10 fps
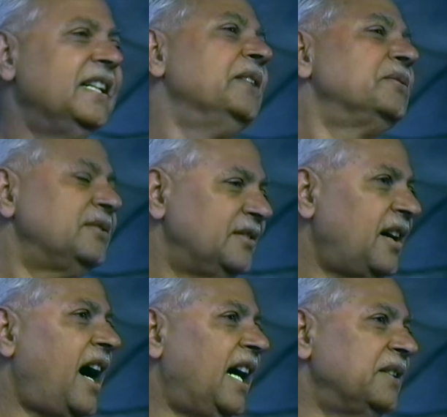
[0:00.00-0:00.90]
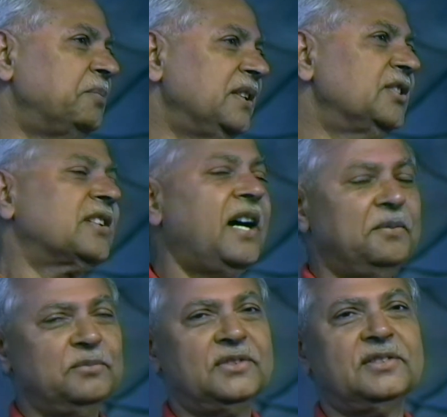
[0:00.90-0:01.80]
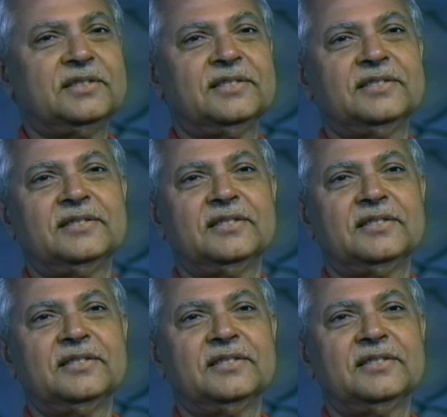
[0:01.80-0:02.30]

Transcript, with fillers: If hard breeze comes,